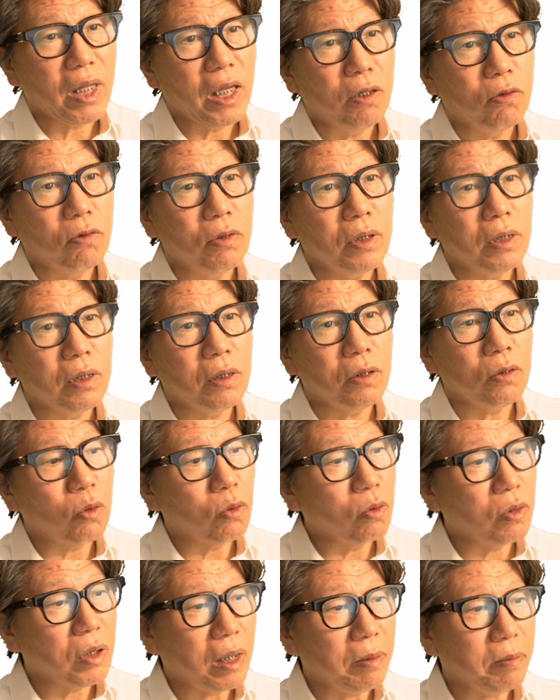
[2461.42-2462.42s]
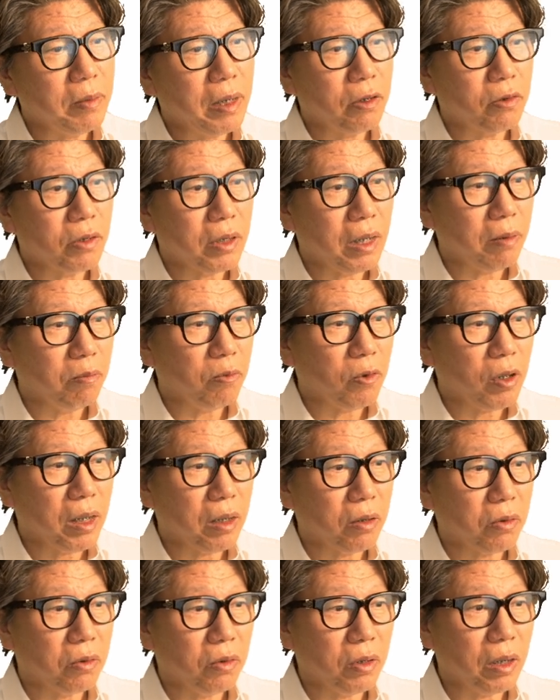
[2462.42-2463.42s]
but in topology, they are
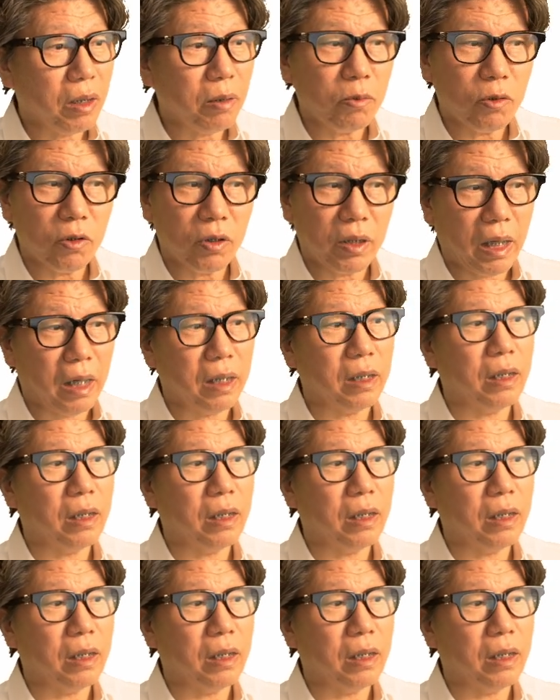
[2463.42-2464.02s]
viewed as the same.